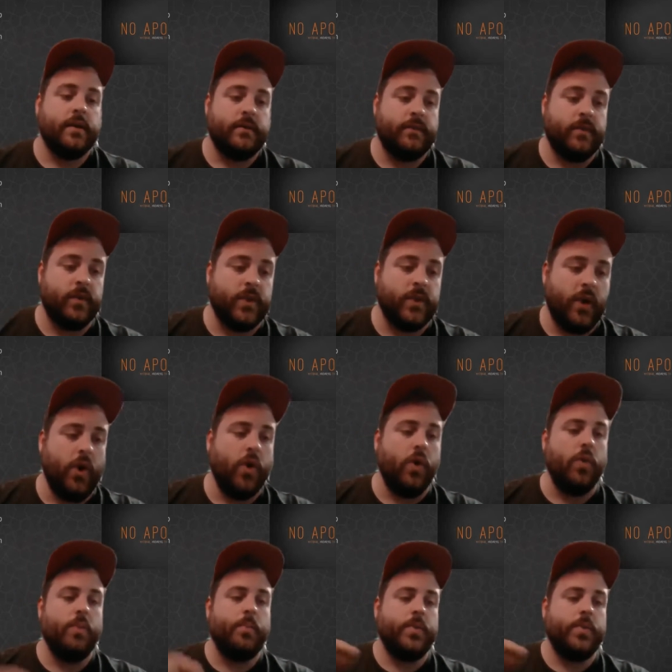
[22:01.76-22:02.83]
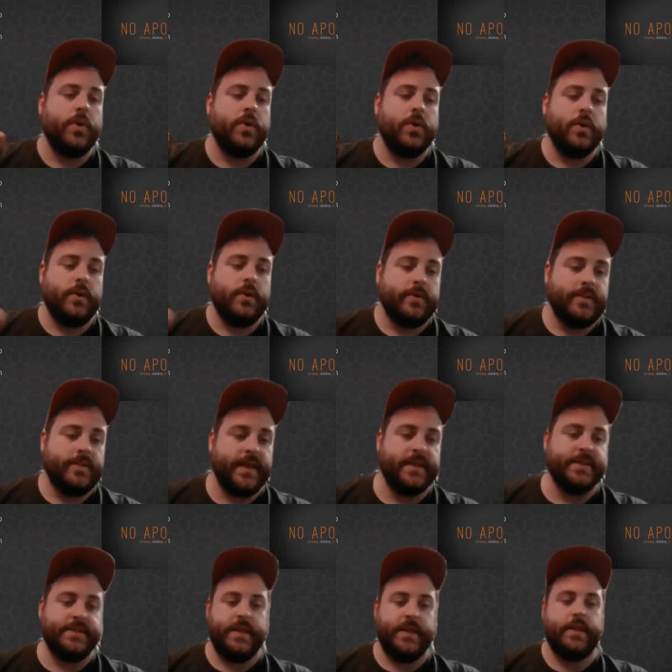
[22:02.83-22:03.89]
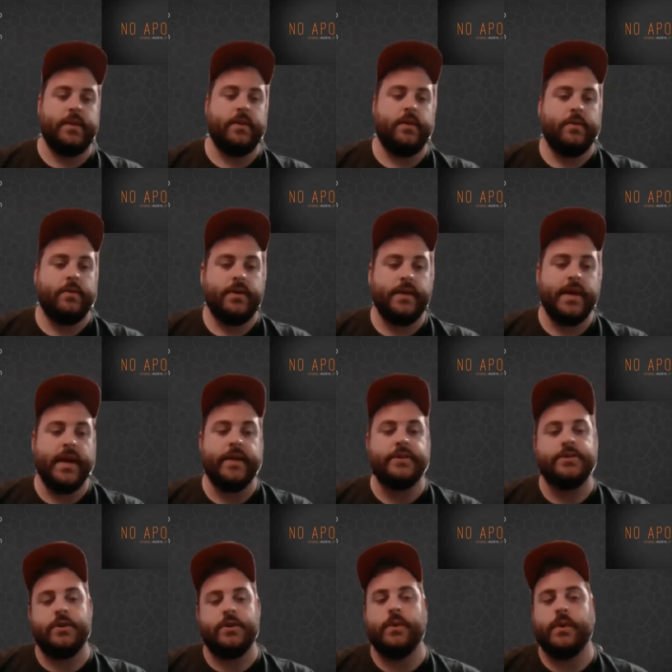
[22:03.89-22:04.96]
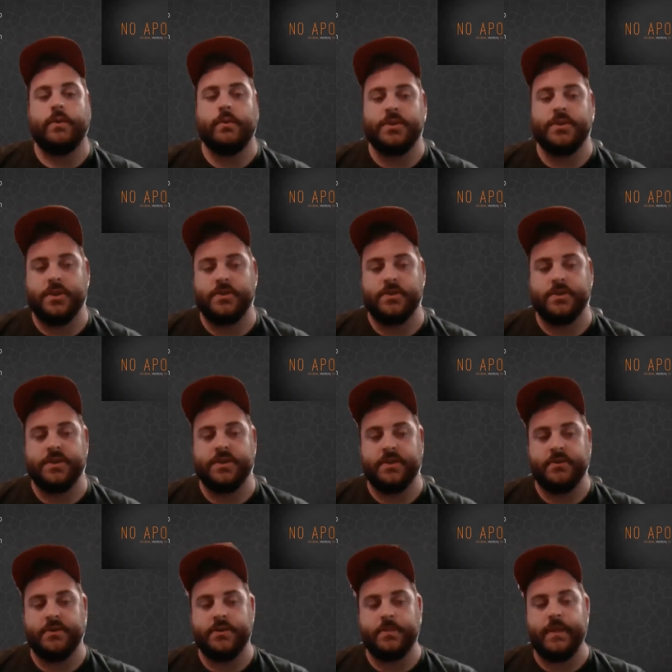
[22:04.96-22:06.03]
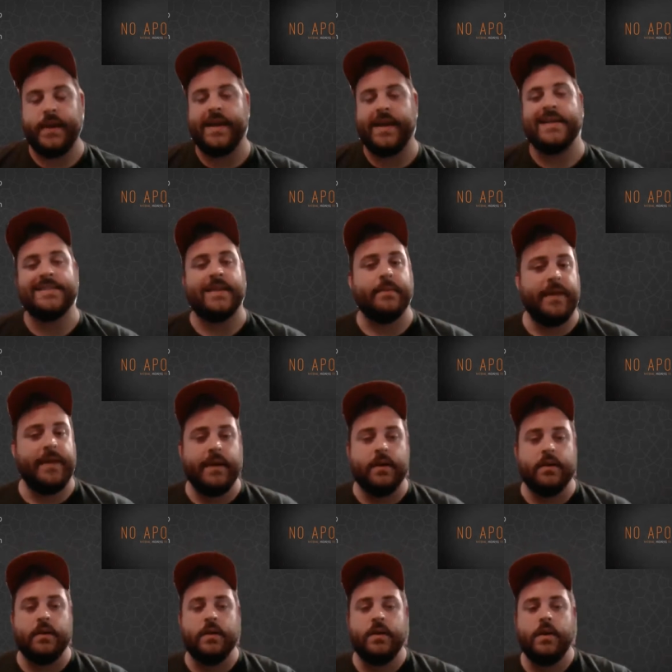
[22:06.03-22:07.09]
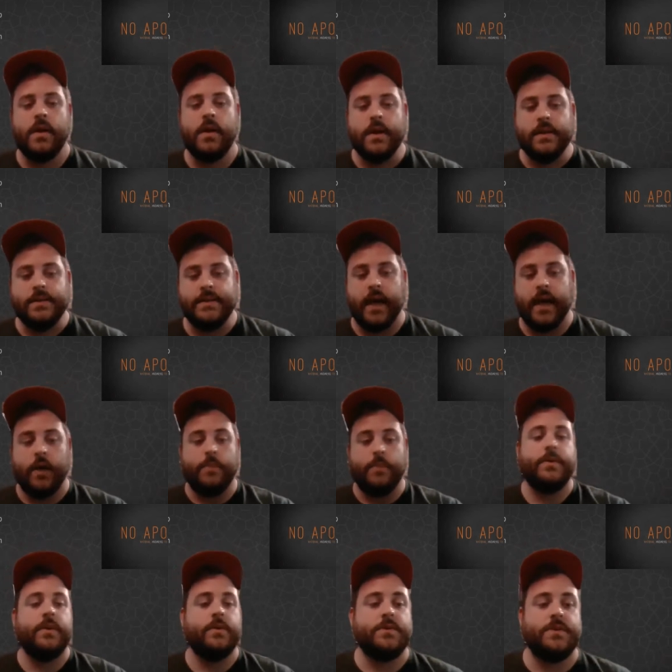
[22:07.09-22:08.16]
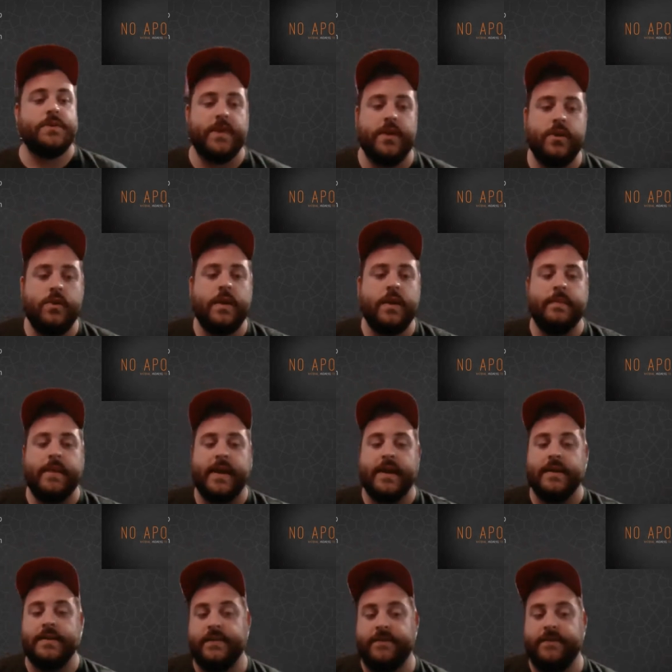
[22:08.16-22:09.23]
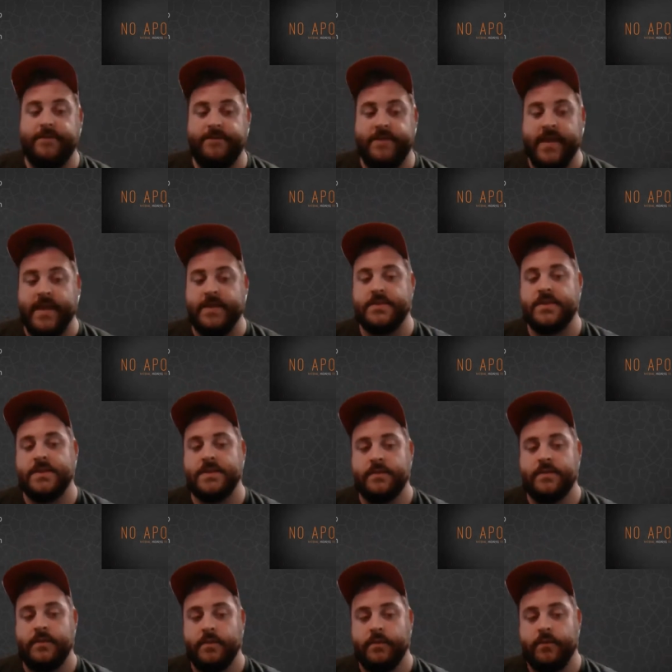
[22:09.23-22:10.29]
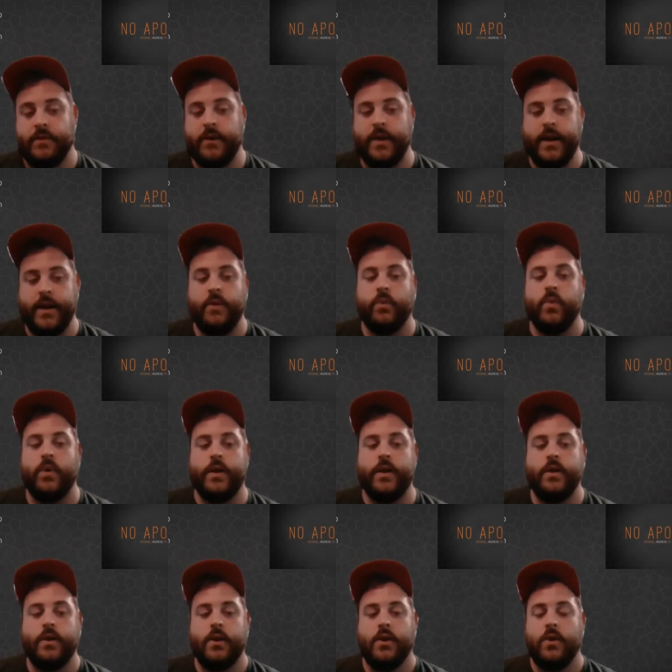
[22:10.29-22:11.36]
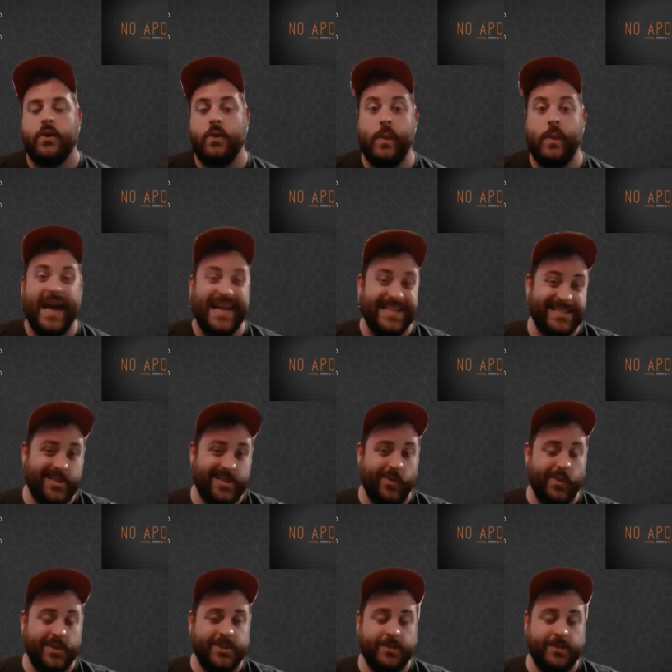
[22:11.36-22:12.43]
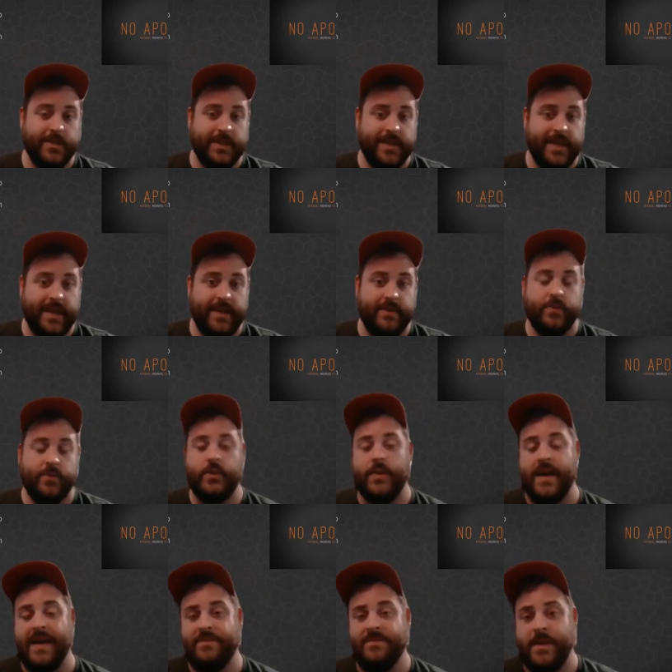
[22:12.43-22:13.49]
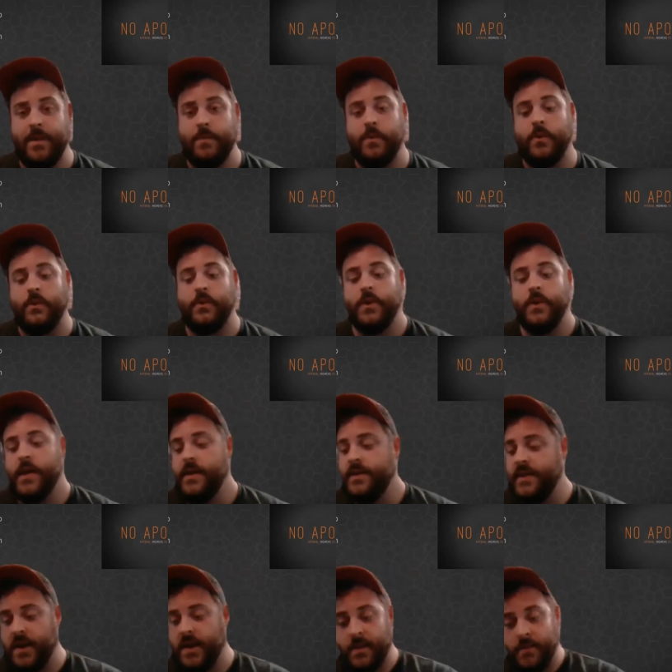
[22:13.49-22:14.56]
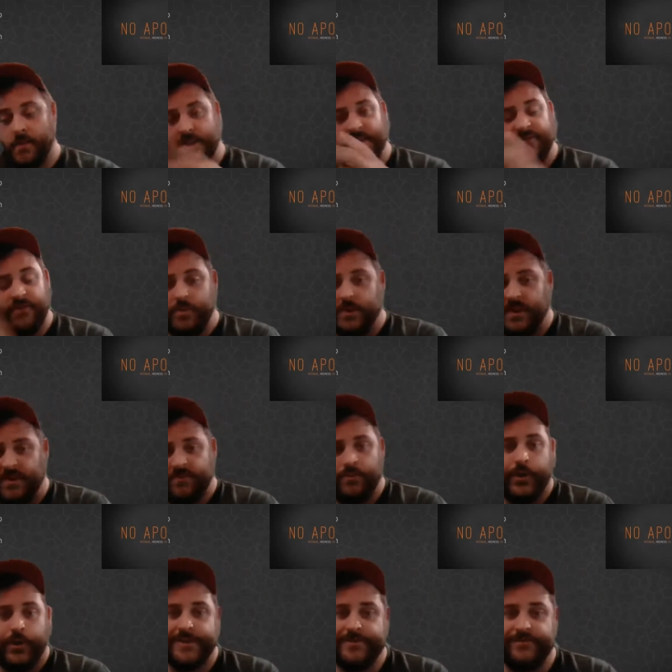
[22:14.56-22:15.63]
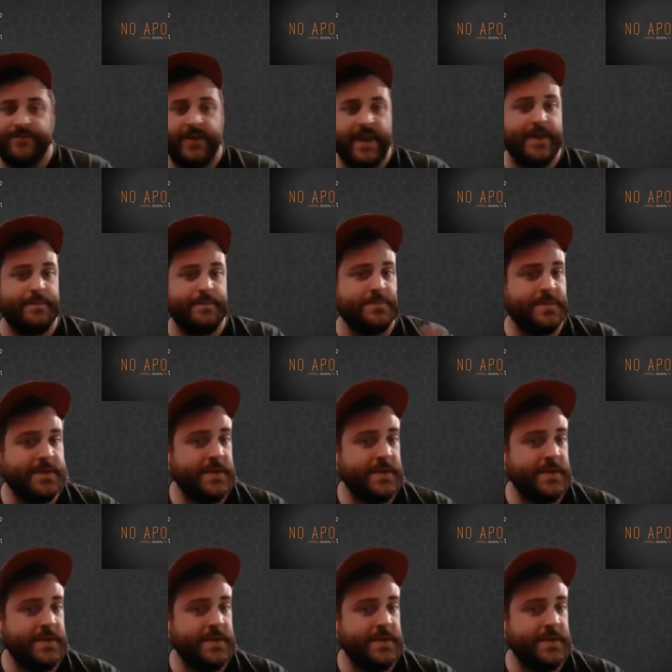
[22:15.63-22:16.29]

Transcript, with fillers: for the hope that is in you. Yet do it with gentleness and respect. Guys, I'm here to help you so that you can make a defense for anyone who asks you what you believe. When you have people that come with different belief points, fam,